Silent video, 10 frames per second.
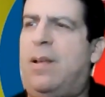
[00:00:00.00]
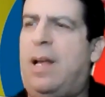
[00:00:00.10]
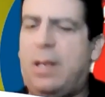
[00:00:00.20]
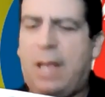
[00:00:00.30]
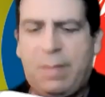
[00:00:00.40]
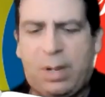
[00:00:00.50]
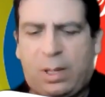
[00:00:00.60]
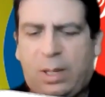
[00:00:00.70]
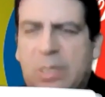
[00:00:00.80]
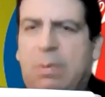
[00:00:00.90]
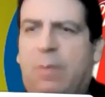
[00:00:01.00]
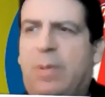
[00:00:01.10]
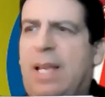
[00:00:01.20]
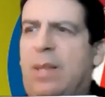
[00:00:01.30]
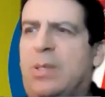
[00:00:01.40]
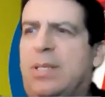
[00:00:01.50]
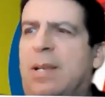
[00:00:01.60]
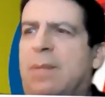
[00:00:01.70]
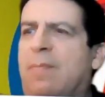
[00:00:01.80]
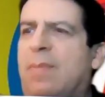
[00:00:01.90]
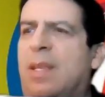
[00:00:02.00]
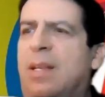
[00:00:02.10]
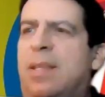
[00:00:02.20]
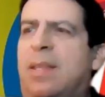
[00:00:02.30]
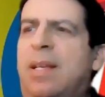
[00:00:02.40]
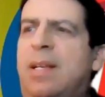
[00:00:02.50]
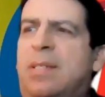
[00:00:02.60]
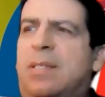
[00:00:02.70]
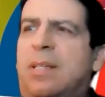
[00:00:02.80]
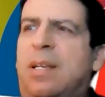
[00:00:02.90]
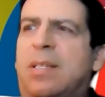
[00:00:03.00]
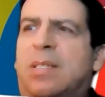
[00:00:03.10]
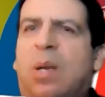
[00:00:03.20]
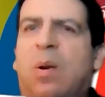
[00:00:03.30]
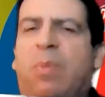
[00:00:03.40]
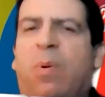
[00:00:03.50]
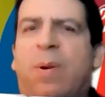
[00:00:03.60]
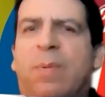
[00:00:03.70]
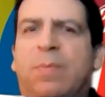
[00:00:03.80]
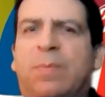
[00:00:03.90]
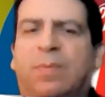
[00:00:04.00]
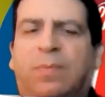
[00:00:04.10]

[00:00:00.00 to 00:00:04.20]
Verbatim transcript: I'm going to have a close up of what that looks like. This is so important